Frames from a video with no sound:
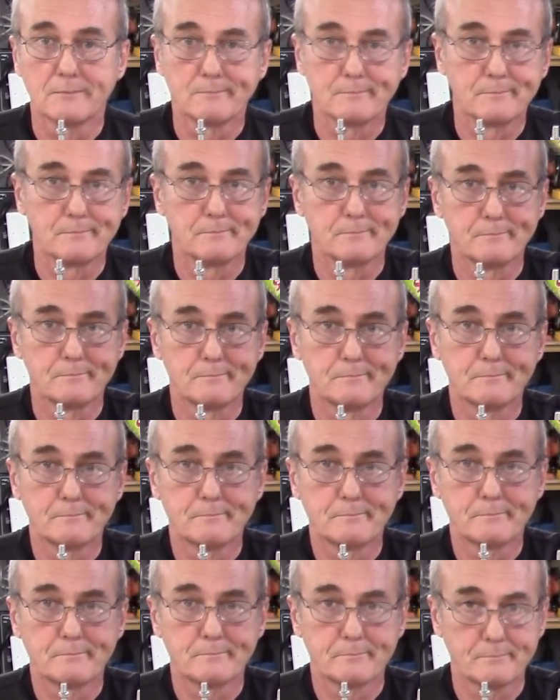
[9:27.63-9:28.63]

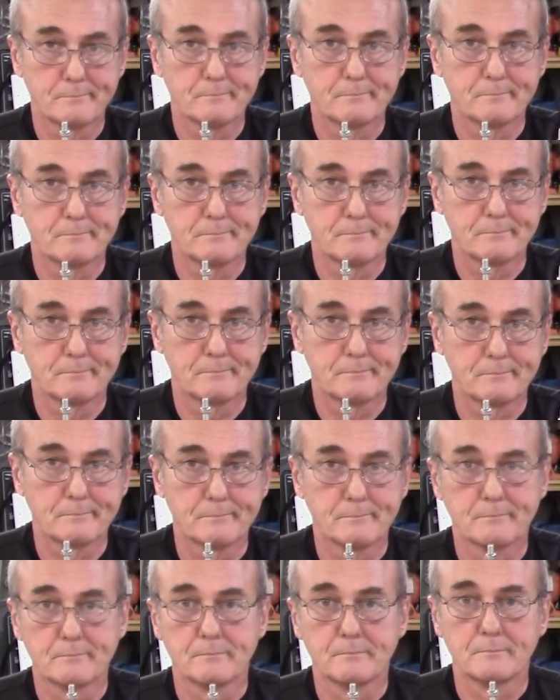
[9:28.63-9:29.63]

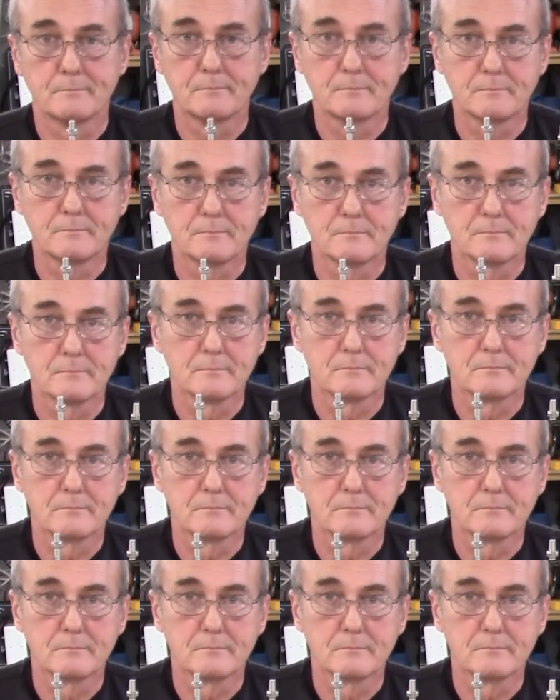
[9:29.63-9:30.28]
Nothing is said.